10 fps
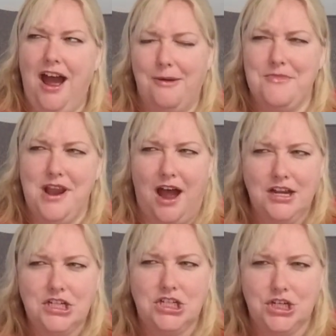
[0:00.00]
I'm
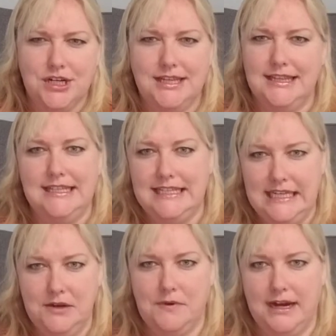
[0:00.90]
not sure that the
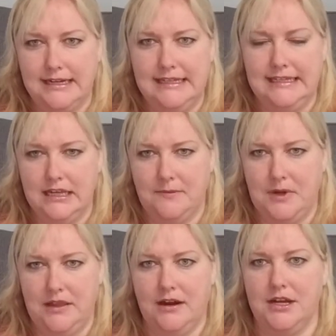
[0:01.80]
T-Rex is gonna be there.